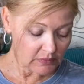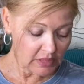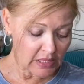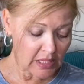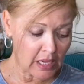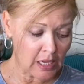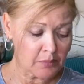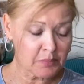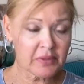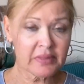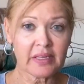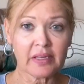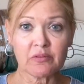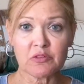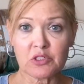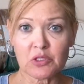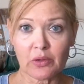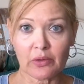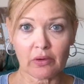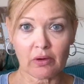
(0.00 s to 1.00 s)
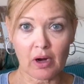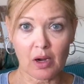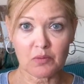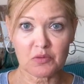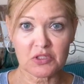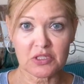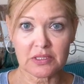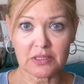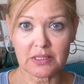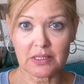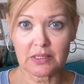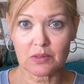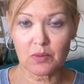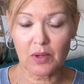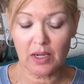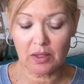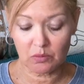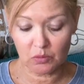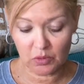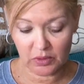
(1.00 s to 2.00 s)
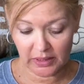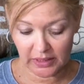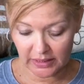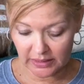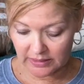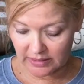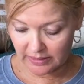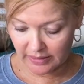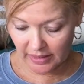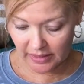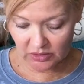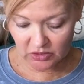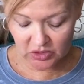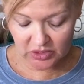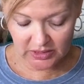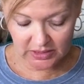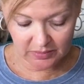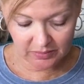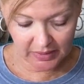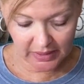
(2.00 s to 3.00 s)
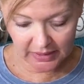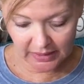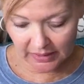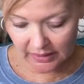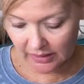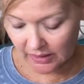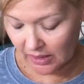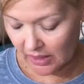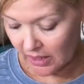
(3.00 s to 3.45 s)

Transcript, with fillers: Um, but they have two other options as well, and we'll get into that in just a minute.